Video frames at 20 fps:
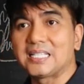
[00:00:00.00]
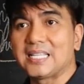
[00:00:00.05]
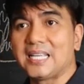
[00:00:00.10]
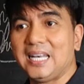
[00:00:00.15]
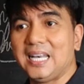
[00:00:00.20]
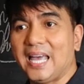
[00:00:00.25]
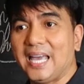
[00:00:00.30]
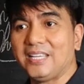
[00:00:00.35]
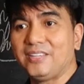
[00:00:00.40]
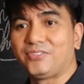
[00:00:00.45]
as
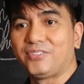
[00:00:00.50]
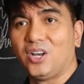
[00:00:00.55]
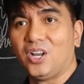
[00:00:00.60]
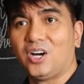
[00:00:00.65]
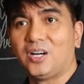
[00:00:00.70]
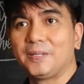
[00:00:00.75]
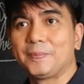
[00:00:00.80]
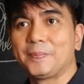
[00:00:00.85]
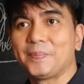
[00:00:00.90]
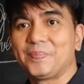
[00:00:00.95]
a
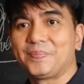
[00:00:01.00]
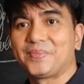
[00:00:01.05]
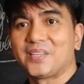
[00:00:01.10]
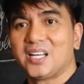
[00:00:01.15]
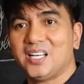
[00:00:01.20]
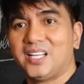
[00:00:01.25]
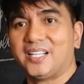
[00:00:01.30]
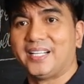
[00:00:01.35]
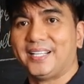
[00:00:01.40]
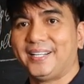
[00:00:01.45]
lifelong
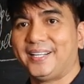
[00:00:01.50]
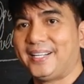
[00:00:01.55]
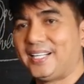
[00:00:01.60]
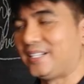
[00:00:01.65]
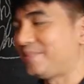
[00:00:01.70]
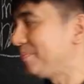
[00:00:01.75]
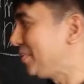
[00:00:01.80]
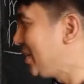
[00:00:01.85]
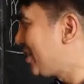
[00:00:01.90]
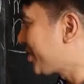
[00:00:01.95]

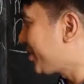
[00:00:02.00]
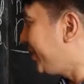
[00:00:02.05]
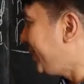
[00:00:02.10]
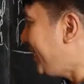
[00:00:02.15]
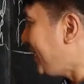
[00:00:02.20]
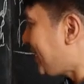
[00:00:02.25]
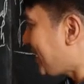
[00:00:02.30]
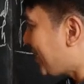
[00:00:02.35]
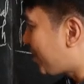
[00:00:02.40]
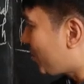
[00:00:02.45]
learner. So
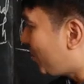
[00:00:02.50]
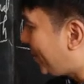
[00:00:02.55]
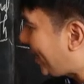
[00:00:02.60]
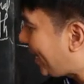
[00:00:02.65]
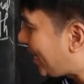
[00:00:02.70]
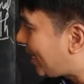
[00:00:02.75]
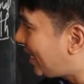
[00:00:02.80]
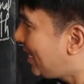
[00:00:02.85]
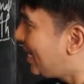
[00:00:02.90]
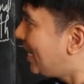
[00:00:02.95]
this is
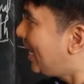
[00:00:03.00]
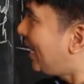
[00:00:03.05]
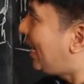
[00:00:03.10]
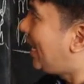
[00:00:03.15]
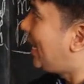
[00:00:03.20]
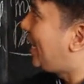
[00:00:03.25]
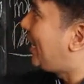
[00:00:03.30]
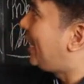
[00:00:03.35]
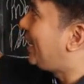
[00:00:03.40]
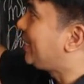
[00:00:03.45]
where
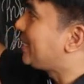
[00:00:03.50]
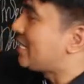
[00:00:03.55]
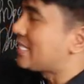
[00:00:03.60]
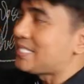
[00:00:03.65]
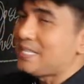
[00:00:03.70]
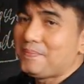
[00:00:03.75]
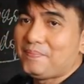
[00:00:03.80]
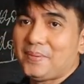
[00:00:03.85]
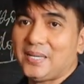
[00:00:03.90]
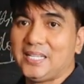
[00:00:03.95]
the
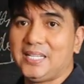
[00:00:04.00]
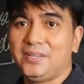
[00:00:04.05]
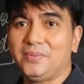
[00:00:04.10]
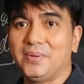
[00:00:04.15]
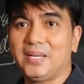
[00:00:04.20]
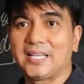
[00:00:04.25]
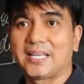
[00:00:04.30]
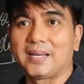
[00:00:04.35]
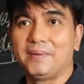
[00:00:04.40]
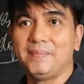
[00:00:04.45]
CPD
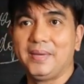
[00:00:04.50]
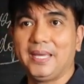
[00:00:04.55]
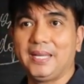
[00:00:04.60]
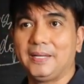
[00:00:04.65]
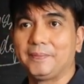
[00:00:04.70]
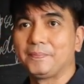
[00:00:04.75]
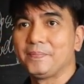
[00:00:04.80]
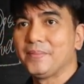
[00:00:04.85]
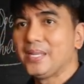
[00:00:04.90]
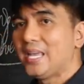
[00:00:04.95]
will come
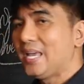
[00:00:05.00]
in.